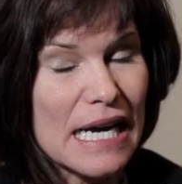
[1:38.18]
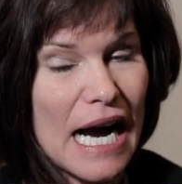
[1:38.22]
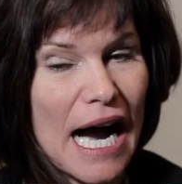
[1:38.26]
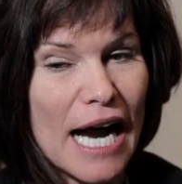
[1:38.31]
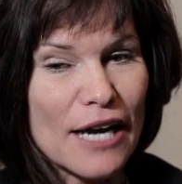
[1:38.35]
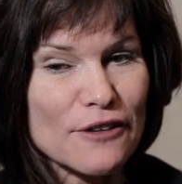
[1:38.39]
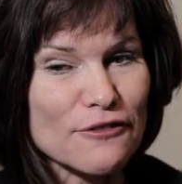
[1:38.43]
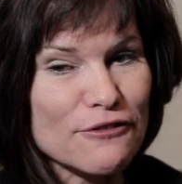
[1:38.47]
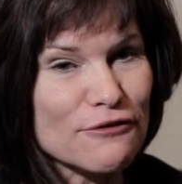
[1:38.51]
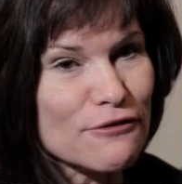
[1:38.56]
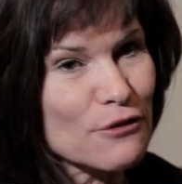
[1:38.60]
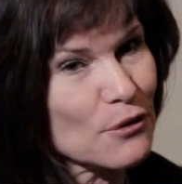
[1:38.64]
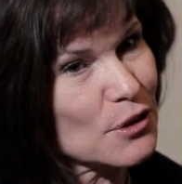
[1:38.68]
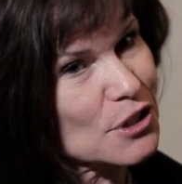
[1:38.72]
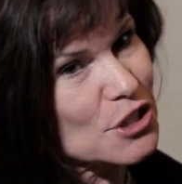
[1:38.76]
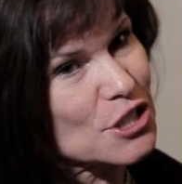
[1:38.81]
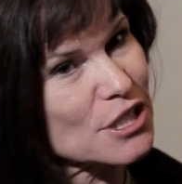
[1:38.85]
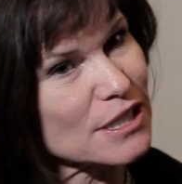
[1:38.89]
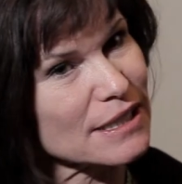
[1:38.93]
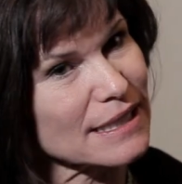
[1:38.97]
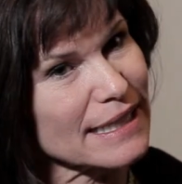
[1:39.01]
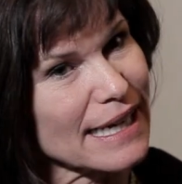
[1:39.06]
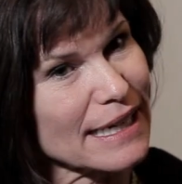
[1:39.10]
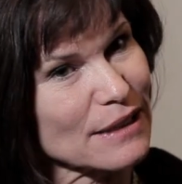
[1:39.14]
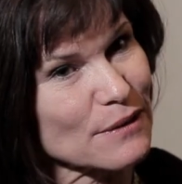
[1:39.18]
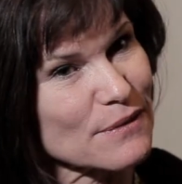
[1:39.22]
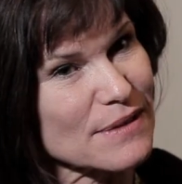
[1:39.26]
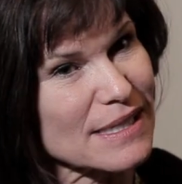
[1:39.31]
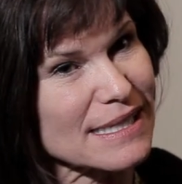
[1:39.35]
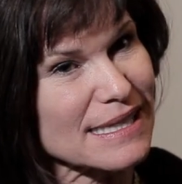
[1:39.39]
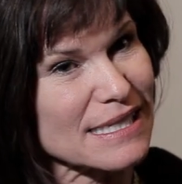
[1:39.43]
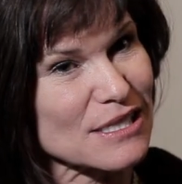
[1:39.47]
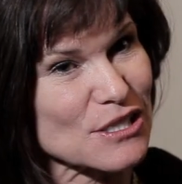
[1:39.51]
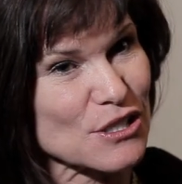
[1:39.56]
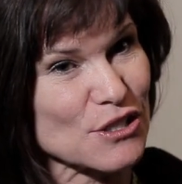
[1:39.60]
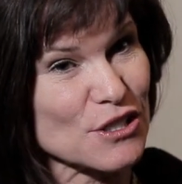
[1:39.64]
Unfortunately, I don't
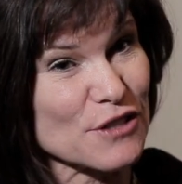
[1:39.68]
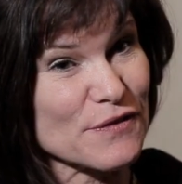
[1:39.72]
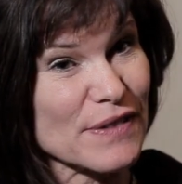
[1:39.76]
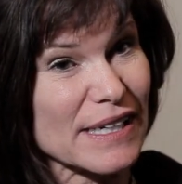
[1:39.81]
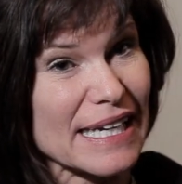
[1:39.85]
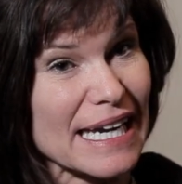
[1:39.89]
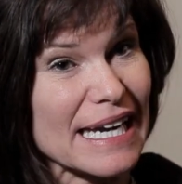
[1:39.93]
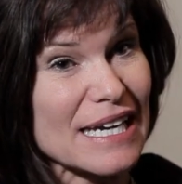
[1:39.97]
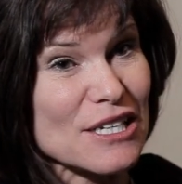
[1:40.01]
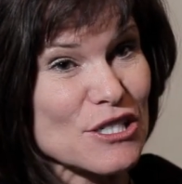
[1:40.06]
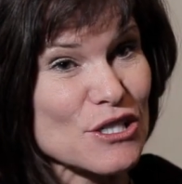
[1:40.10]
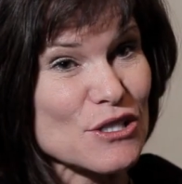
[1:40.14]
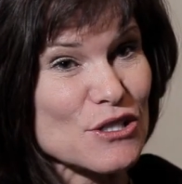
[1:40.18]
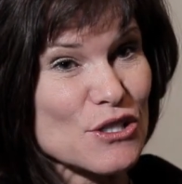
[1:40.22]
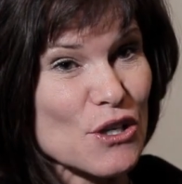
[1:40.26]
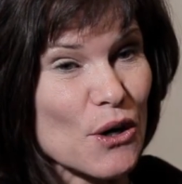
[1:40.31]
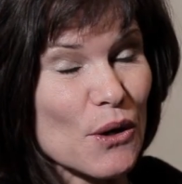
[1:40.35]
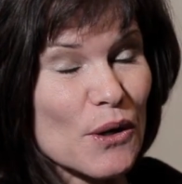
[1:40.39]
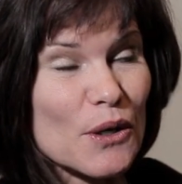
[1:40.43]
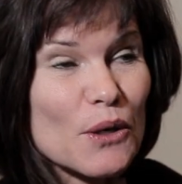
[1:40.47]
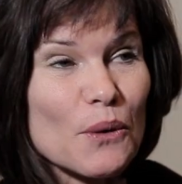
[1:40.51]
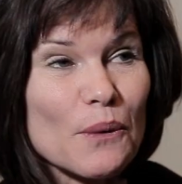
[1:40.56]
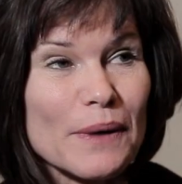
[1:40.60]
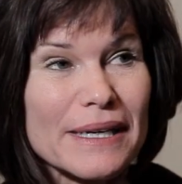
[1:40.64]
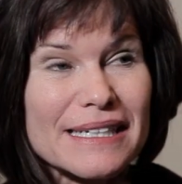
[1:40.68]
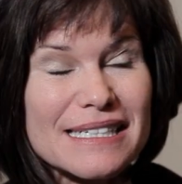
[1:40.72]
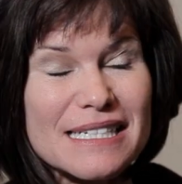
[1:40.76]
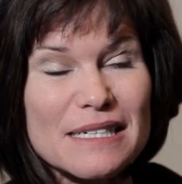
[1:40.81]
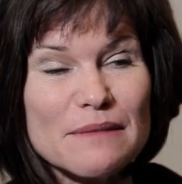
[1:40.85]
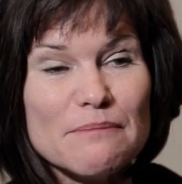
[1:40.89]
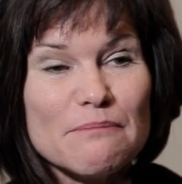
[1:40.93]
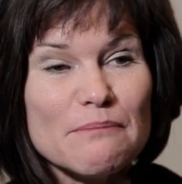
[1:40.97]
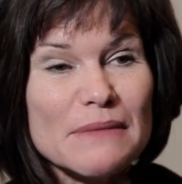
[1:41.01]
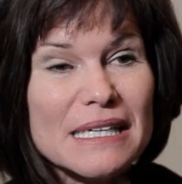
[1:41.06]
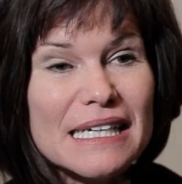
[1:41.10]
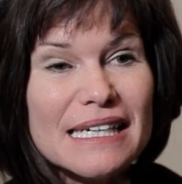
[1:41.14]
think the certifications are going
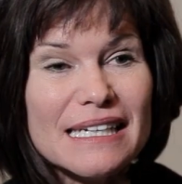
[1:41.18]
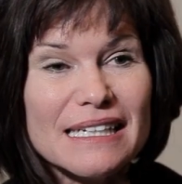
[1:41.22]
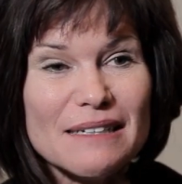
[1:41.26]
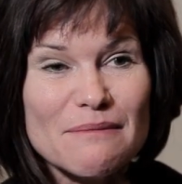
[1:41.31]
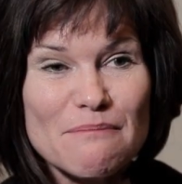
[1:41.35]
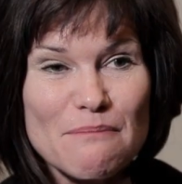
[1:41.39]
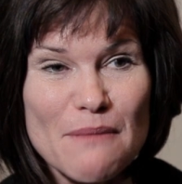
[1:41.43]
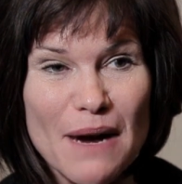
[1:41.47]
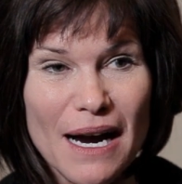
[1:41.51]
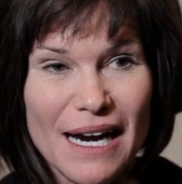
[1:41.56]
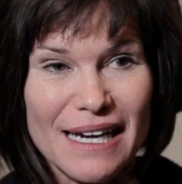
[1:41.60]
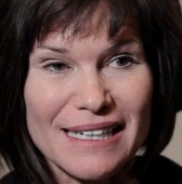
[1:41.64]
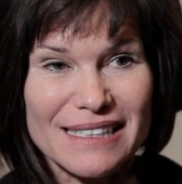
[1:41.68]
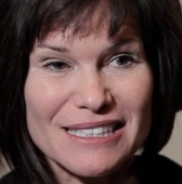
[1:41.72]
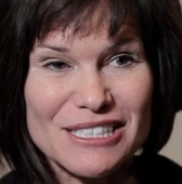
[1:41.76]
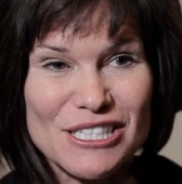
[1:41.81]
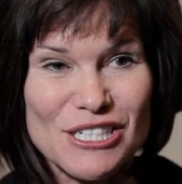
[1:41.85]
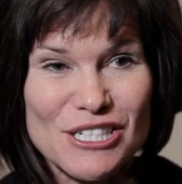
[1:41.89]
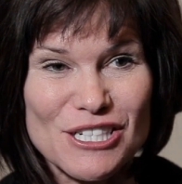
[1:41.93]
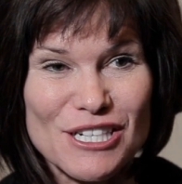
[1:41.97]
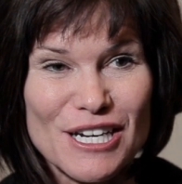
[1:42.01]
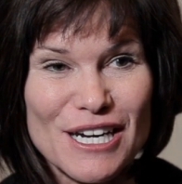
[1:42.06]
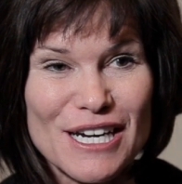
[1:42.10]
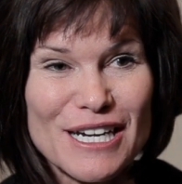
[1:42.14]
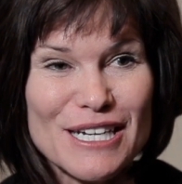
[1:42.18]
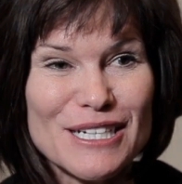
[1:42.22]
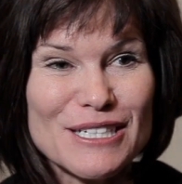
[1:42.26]
to mean much